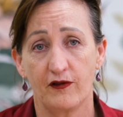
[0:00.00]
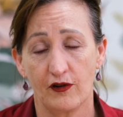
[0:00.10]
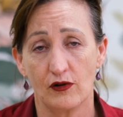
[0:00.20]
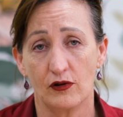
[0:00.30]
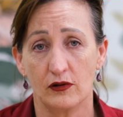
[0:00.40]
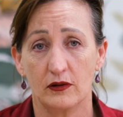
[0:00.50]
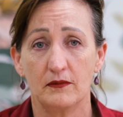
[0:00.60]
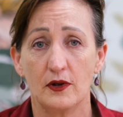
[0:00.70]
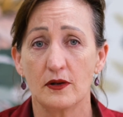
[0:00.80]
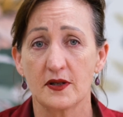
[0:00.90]
for
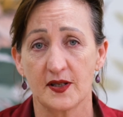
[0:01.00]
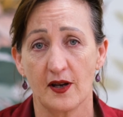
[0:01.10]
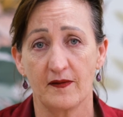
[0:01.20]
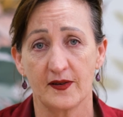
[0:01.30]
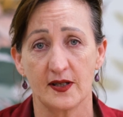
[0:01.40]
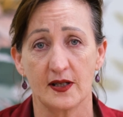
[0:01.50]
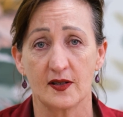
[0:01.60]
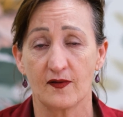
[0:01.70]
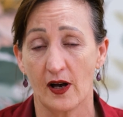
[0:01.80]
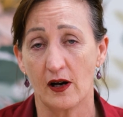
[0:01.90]
more
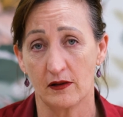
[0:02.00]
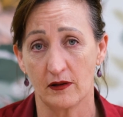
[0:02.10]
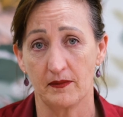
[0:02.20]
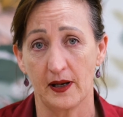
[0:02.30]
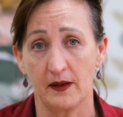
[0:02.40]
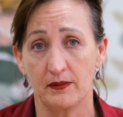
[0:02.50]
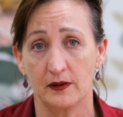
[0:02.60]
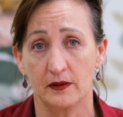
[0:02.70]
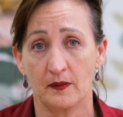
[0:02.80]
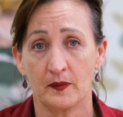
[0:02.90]
services for older
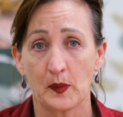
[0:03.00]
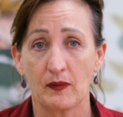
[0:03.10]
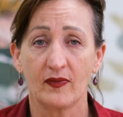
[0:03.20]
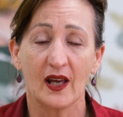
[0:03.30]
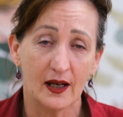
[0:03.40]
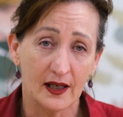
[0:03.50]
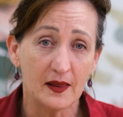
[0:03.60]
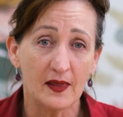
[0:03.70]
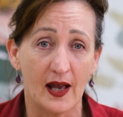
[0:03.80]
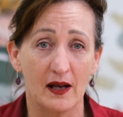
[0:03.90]
people. And
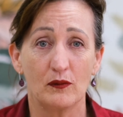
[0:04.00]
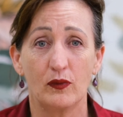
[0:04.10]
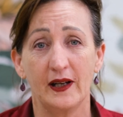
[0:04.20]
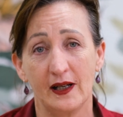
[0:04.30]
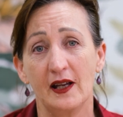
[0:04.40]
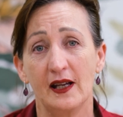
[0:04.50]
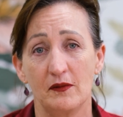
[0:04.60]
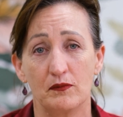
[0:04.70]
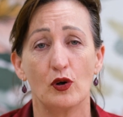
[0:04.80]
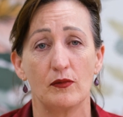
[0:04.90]
in that, we
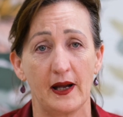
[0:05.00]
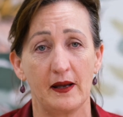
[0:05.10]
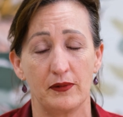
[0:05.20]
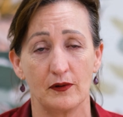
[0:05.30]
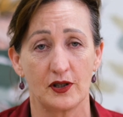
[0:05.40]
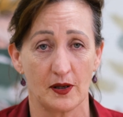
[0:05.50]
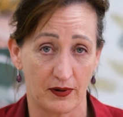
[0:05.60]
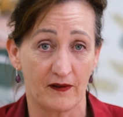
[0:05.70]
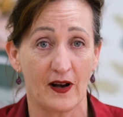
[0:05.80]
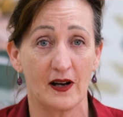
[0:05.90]
need more people to
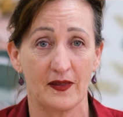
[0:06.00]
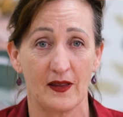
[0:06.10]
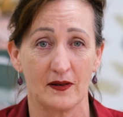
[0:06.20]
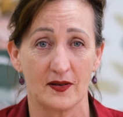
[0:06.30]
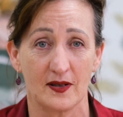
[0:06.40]
provide those